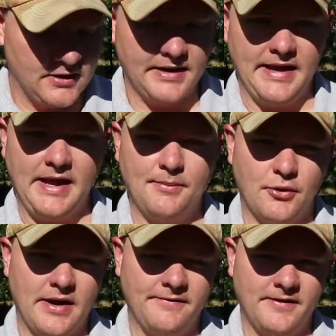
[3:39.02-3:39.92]
on
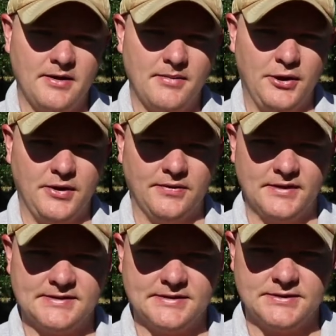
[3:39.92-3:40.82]
AM or FM and you
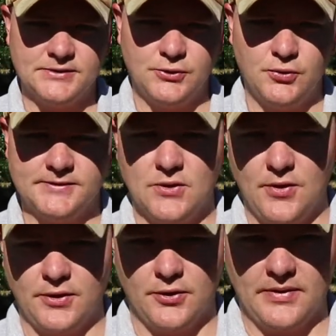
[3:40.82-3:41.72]
can listen to what's
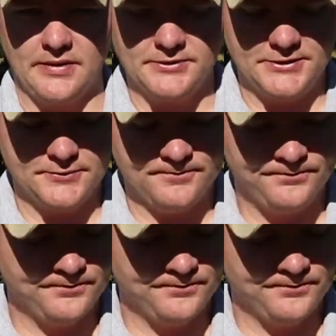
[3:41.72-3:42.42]
going on around you.